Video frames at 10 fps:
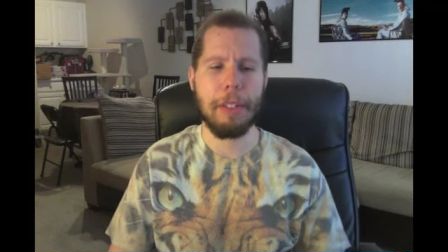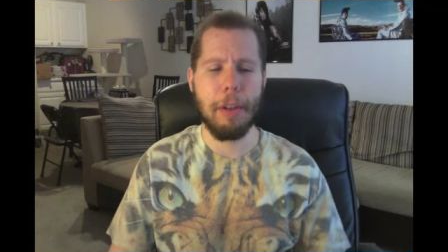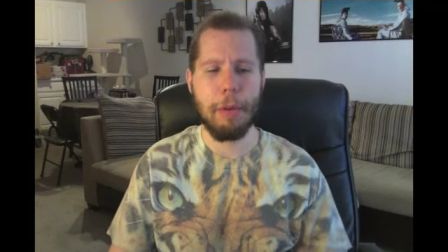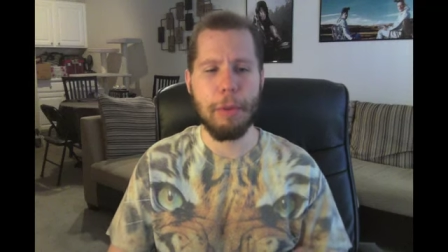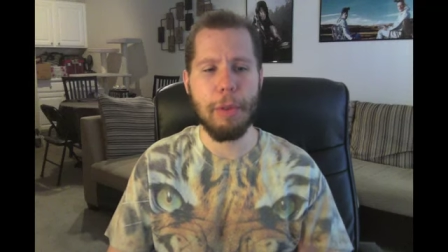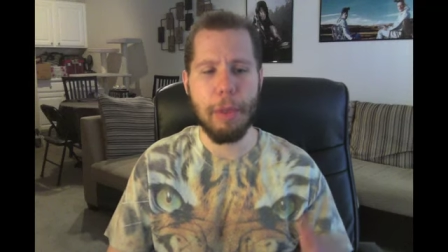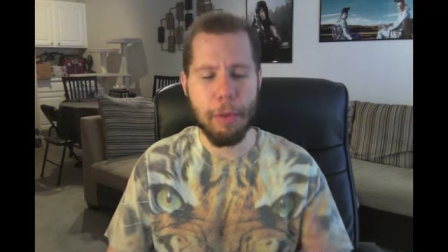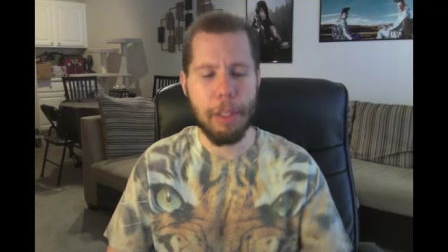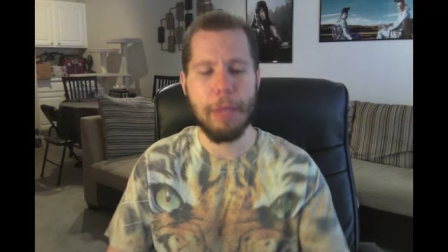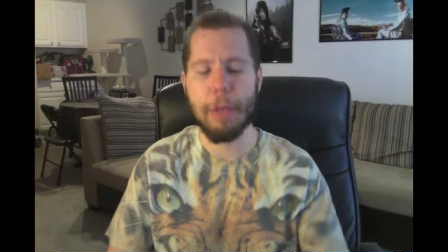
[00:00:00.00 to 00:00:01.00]
so you can
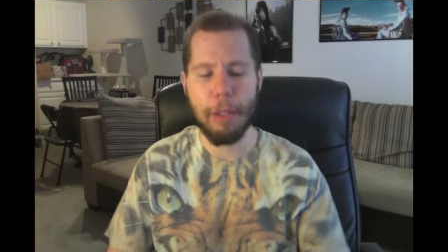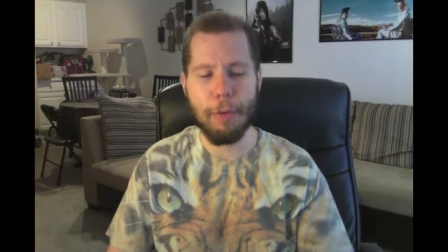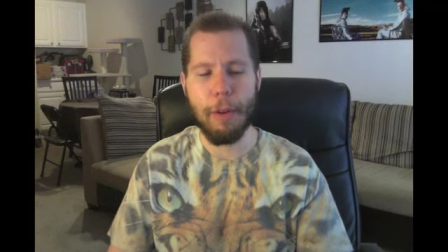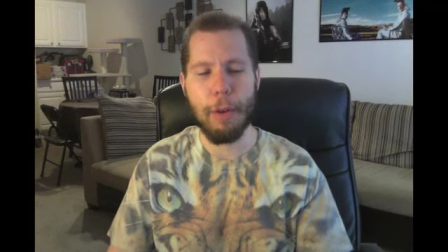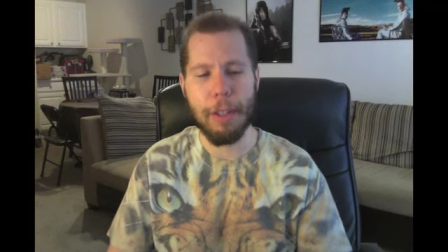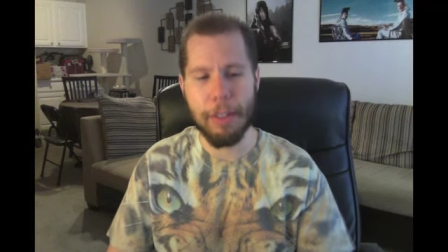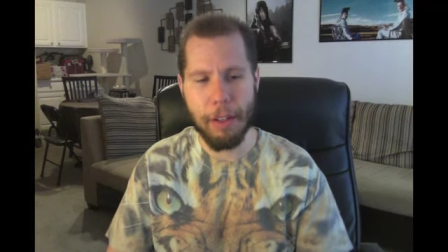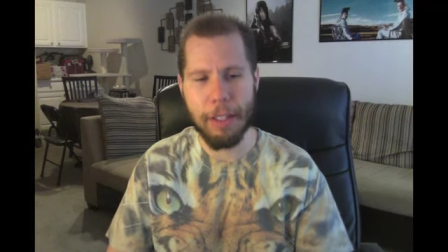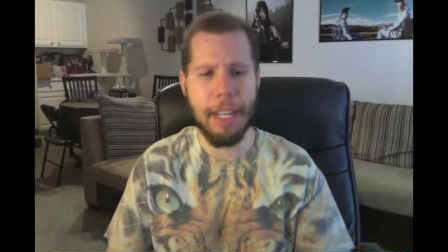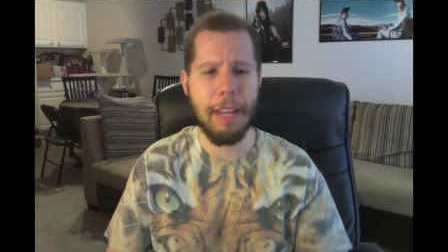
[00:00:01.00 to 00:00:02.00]
really put the focus
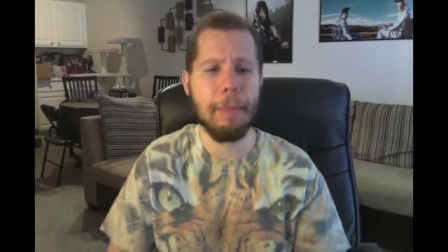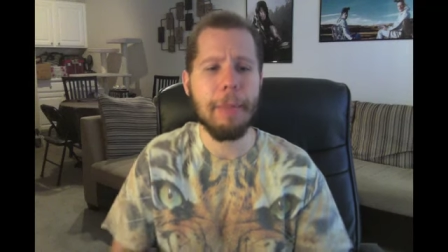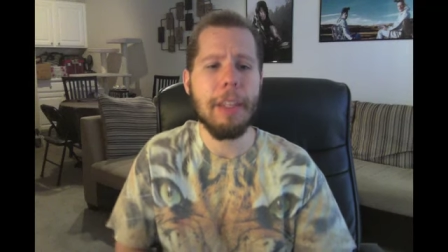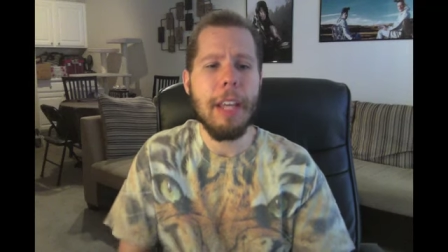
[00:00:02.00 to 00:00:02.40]
on him.